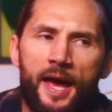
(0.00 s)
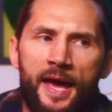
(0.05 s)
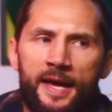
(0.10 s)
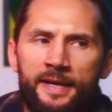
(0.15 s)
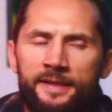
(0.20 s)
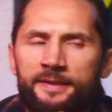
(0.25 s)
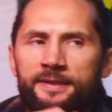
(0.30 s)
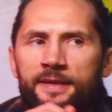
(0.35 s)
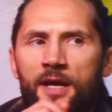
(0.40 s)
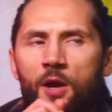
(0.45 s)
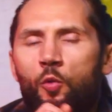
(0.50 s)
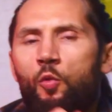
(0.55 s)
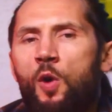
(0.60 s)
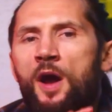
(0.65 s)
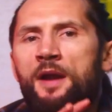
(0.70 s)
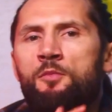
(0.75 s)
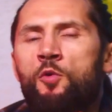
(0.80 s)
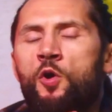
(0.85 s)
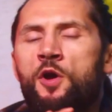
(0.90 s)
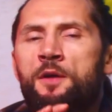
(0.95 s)
And
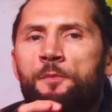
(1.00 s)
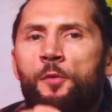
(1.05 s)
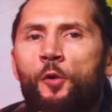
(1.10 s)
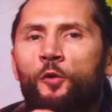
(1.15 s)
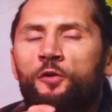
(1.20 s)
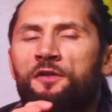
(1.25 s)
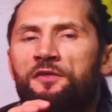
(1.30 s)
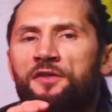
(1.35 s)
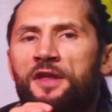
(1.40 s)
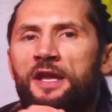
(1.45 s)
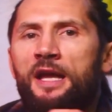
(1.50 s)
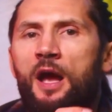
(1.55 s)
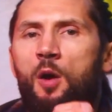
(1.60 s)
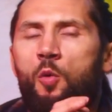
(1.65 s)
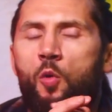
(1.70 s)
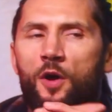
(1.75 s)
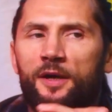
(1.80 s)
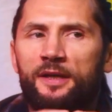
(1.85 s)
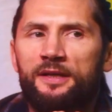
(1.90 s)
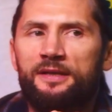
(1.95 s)
one more important thing I
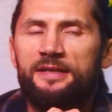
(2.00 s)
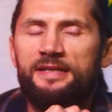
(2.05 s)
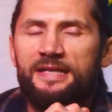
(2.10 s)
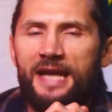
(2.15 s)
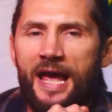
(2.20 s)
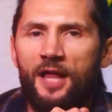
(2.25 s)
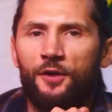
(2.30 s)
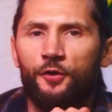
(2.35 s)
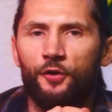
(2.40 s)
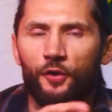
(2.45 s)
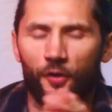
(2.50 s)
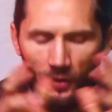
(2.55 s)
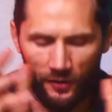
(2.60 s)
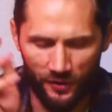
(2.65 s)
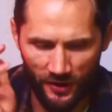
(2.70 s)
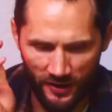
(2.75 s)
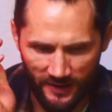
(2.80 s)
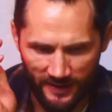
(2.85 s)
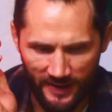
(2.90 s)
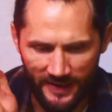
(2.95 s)
wanted to tell you,
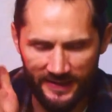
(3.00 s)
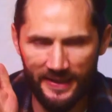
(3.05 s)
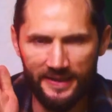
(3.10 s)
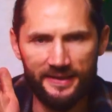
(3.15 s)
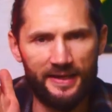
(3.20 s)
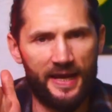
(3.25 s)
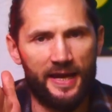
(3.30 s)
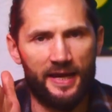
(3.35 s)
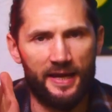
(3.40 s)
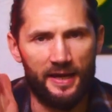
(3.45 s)
just this is